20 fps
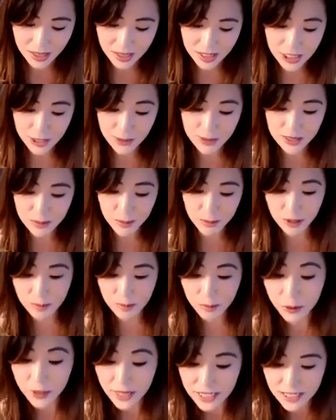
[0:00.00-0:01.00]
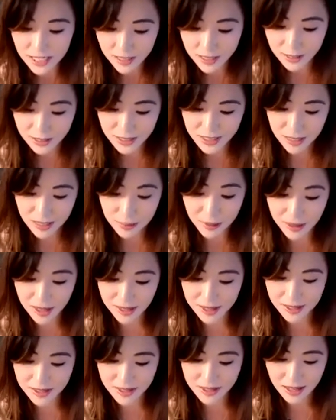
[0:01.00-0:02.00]
She was Moi Moi to her
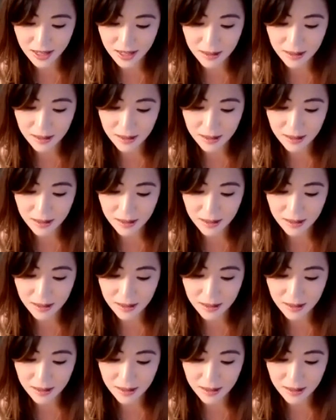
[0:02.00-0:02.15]
siblings,